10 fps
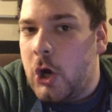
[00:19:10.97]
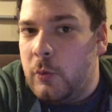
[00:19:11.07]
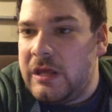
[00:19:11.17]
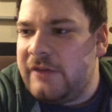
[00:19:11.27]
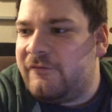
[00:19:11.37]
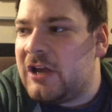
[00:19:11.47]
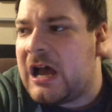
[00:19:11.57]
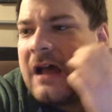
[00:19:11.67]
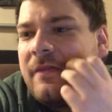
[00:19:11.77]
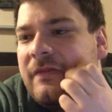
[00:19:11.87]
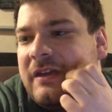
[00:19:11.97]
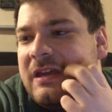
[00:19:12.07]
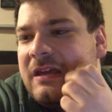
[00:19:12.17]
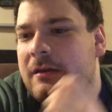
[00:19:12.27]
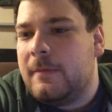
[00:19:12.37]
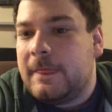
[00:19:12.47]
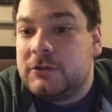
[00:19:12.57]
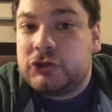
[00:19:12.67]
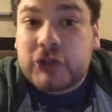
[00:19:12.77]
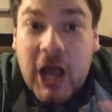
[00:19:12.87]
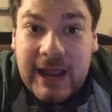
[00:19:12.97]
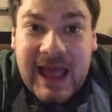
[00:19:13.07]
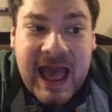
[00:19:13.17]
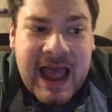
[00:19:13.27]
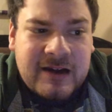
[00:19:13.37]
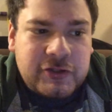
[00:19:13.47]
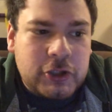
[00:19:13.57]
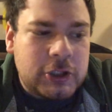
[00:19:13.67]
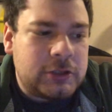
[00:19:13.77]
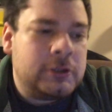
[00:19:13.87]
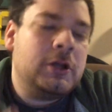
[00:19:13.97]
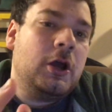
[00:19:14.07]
We've got the shy actor.